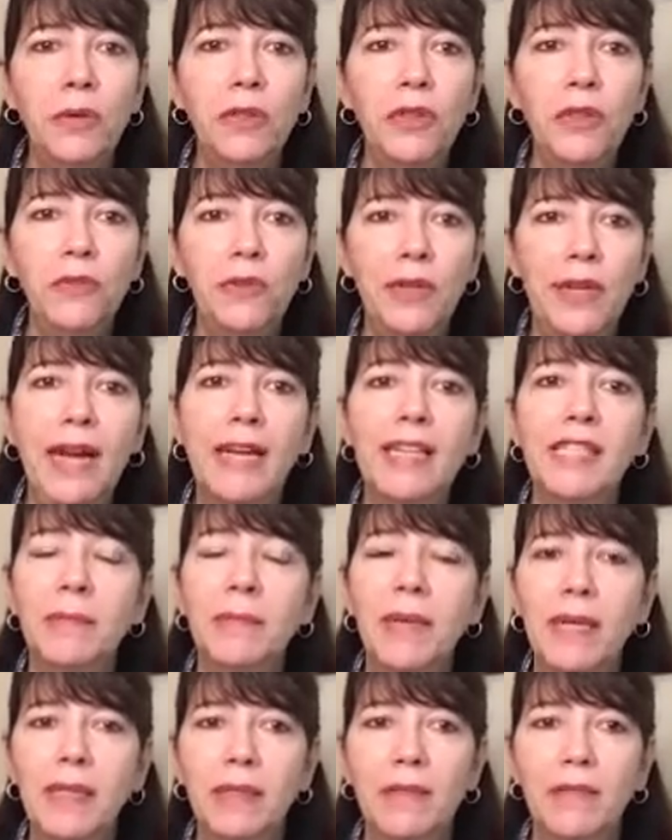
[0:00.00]
three
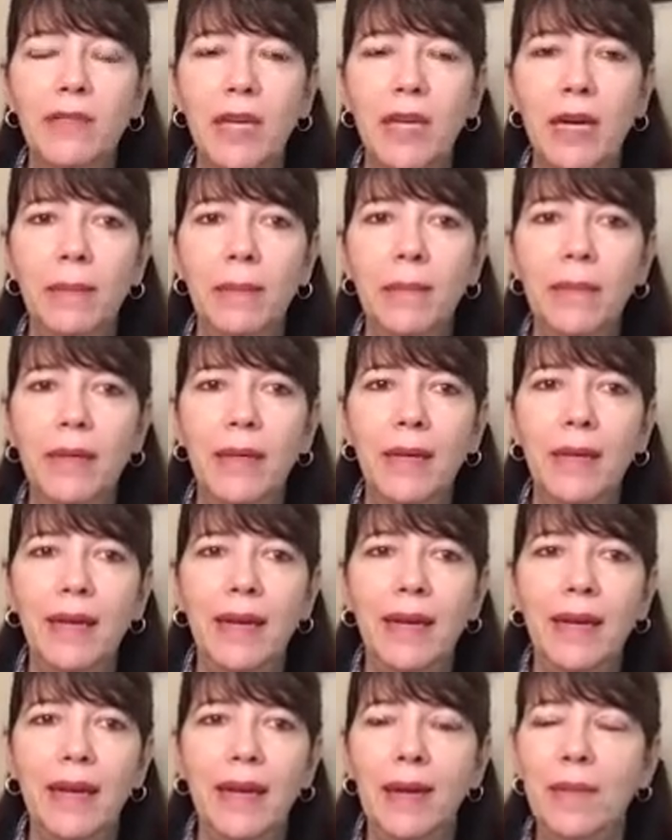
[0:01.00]
aspects of time,
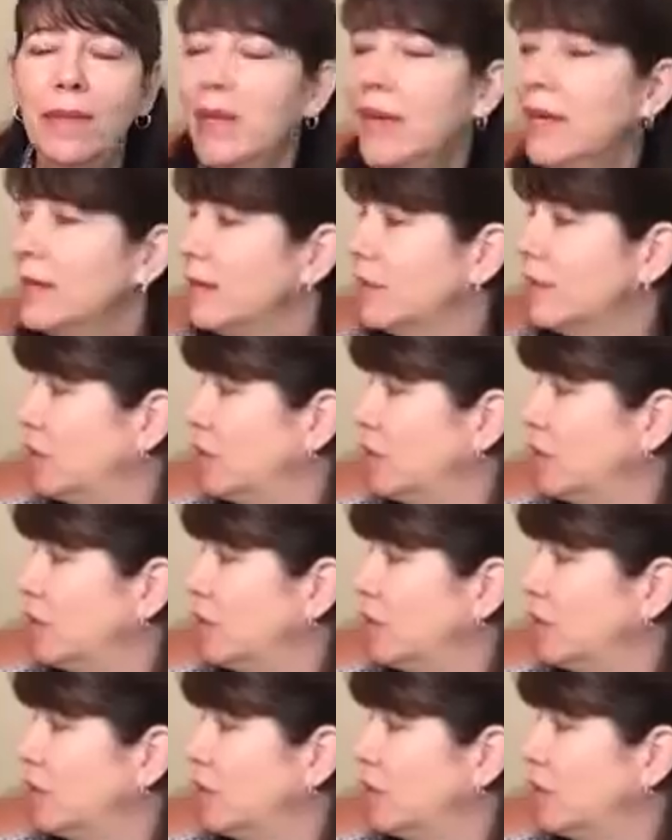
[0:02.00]
because they're